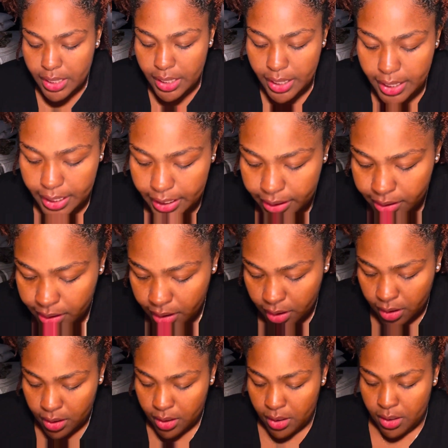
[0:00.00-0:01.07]
yeah,
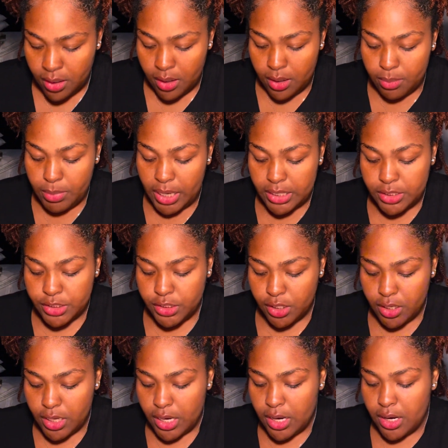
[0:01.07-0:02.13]
I'm about to show
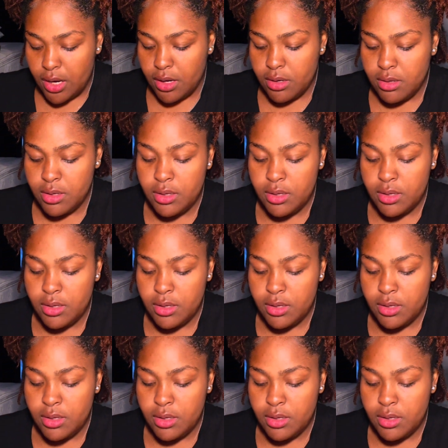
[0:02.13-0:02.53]
y'all.